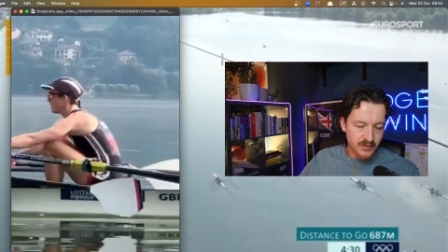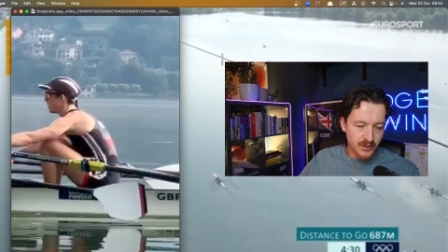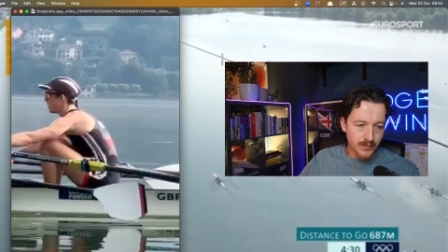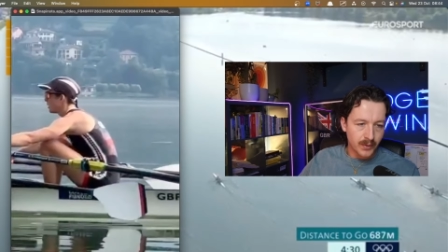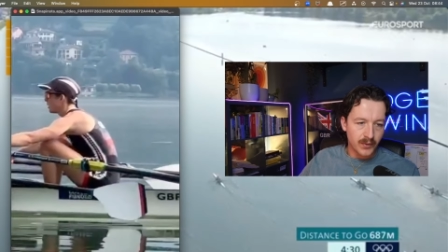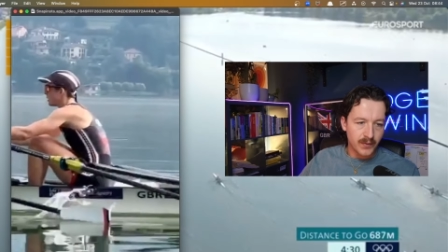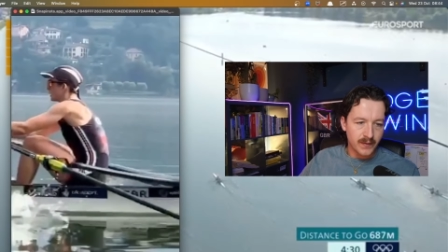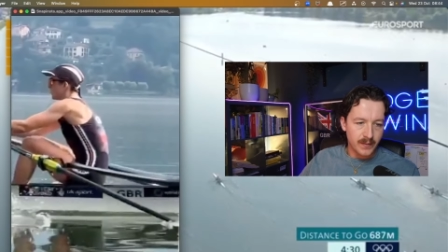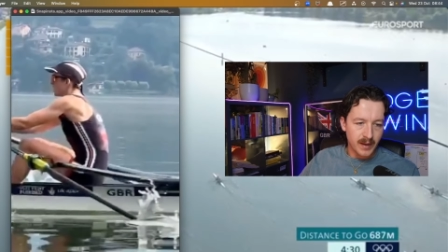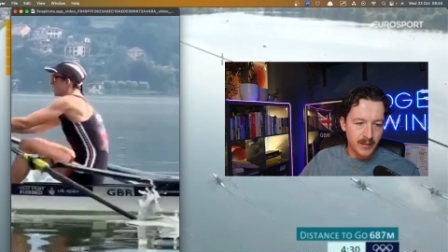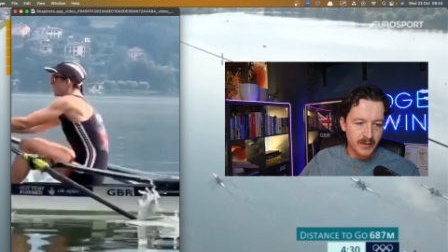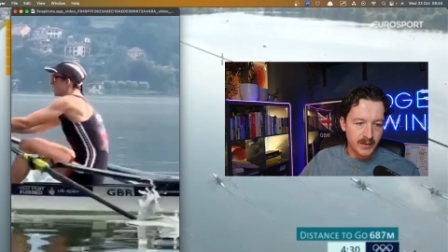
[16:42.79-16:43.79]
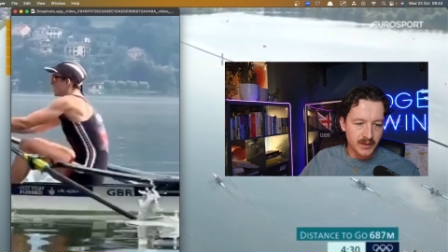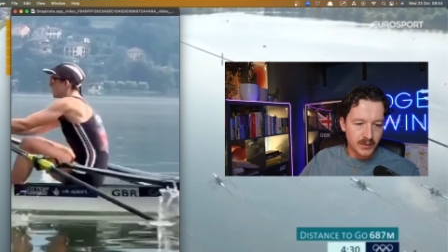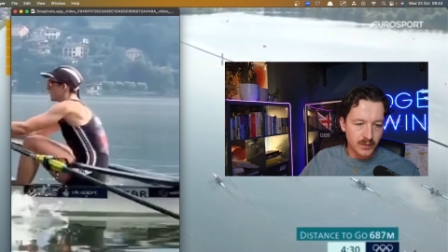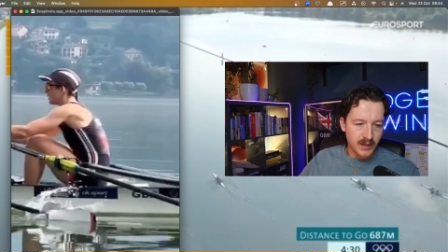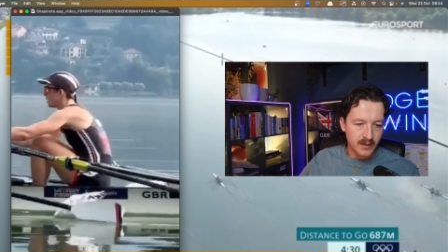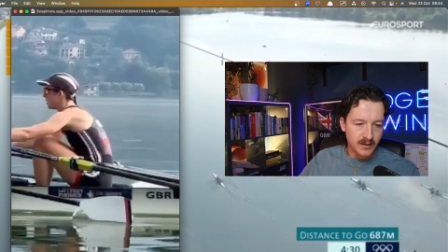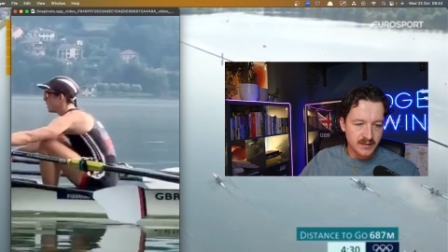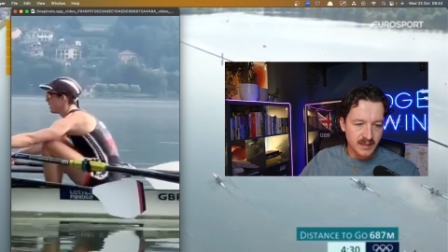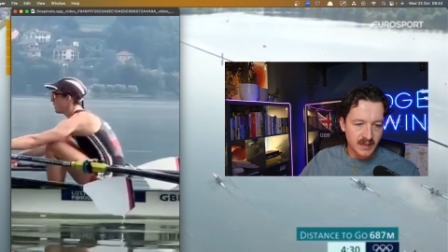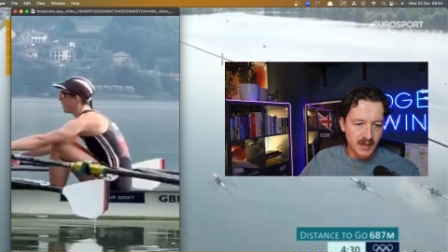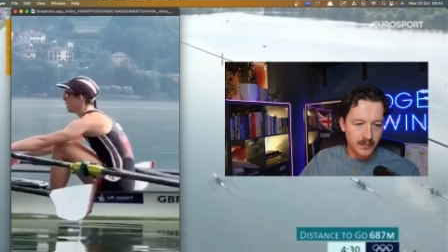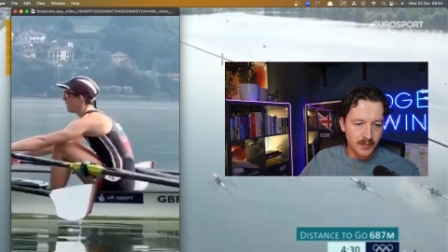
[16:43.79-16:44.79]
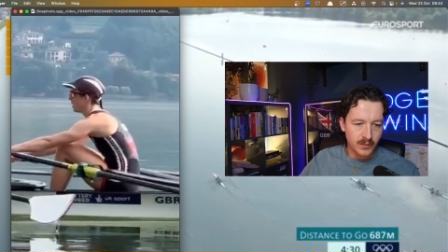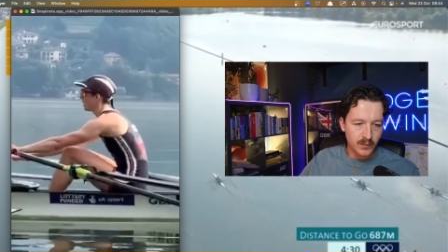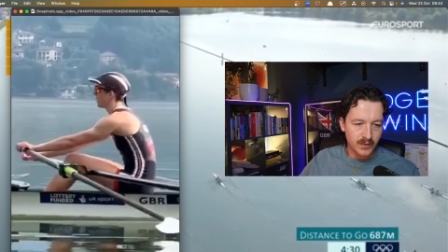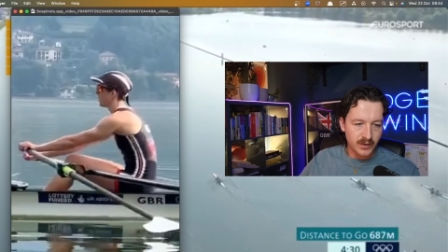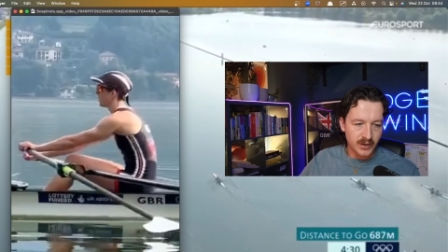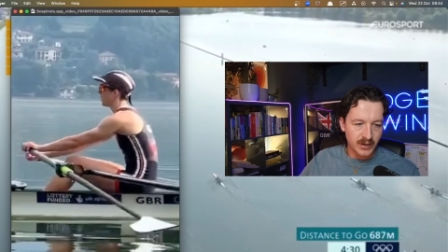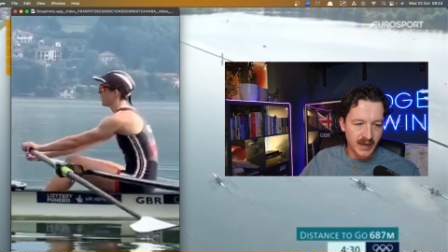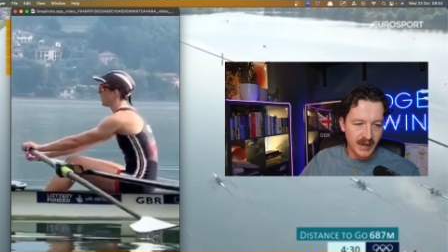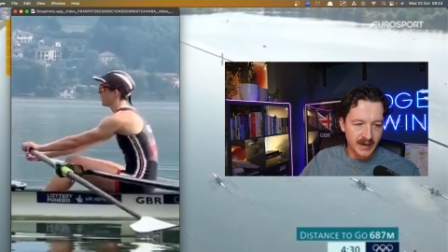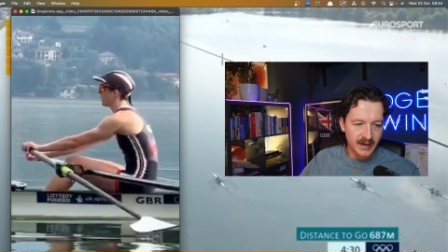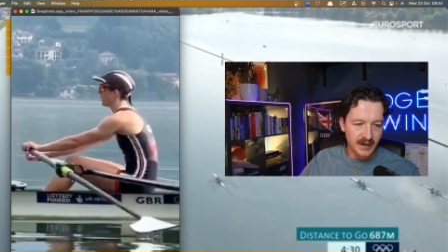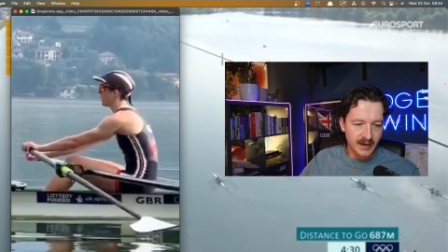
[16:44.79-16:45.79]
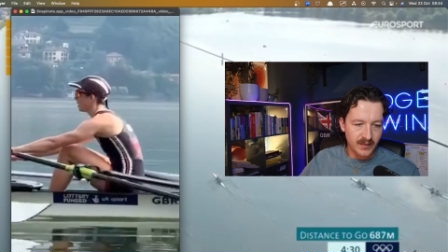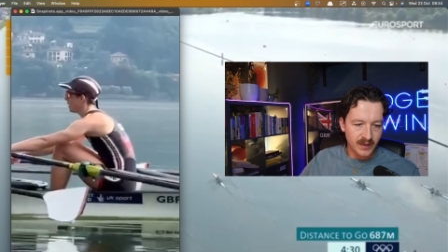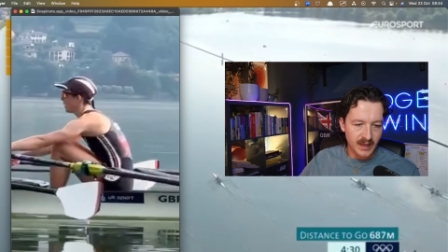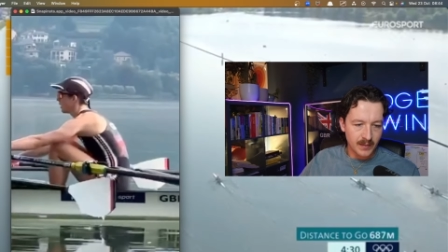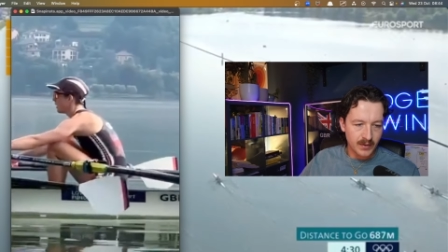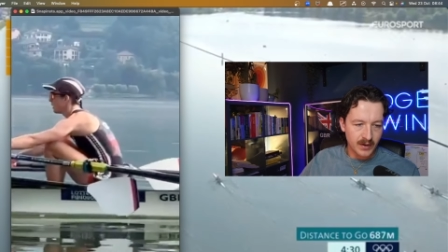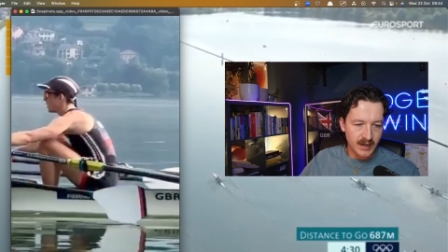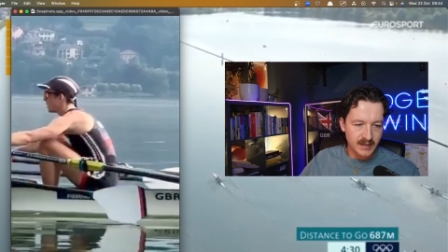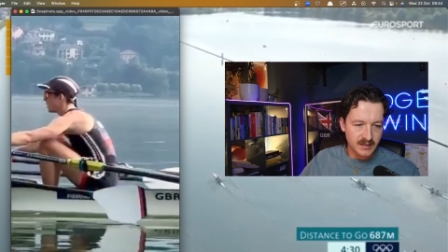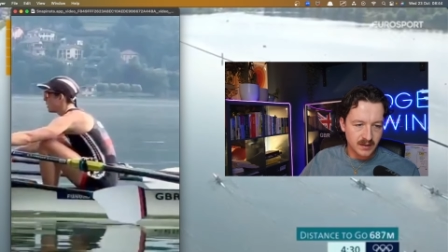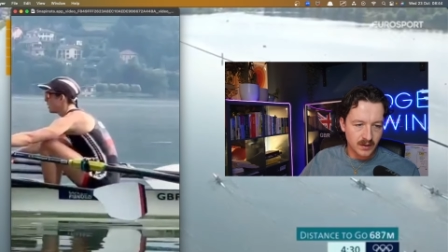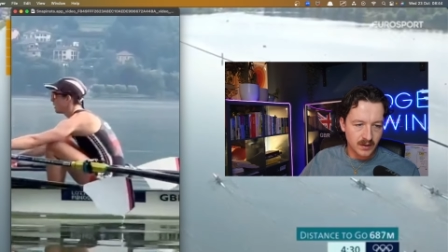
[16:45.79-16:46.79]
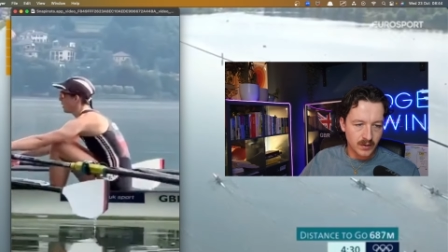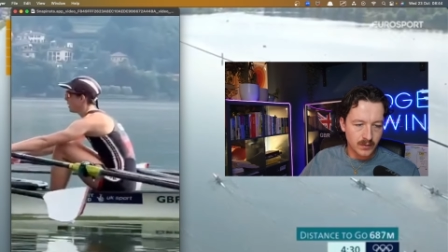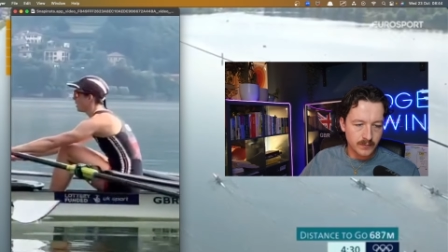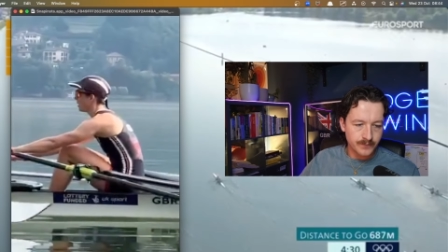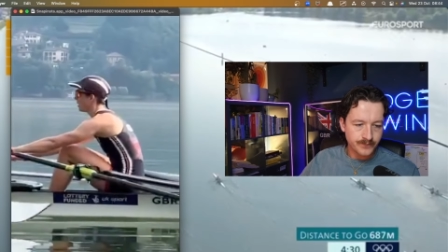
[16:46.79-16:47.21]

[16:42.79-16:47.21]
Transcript: both of them, Emily, do well, is they come in with good hand height and they keep their hands low